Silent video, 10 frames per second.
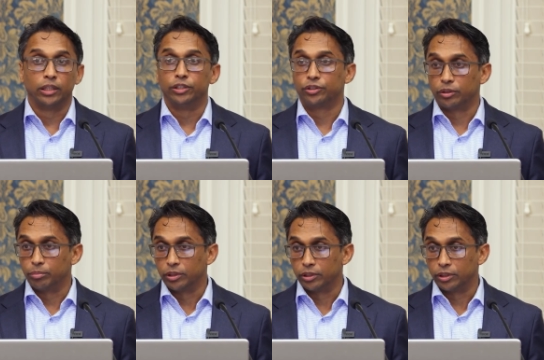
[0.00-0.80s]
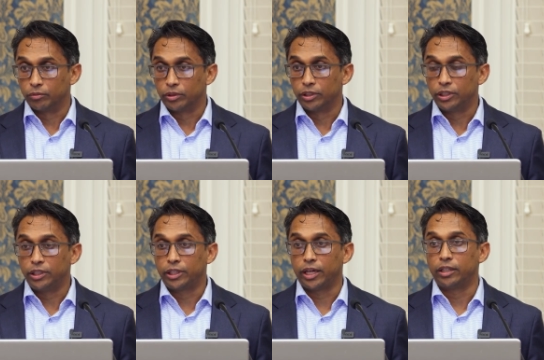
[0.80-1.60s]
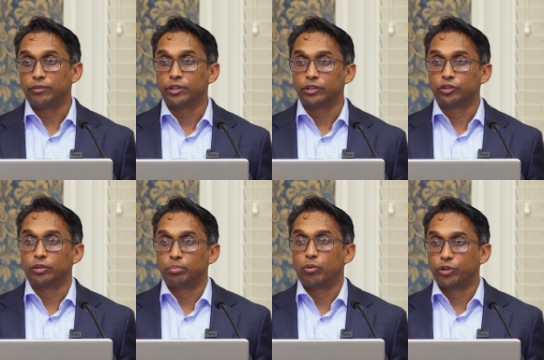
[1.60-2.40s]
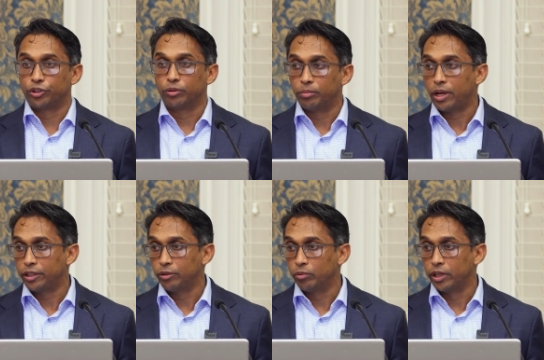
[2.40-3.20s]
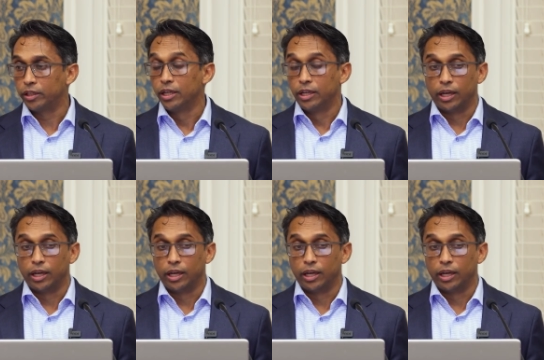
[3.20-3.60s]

instability, where the knee can't even support your body weight,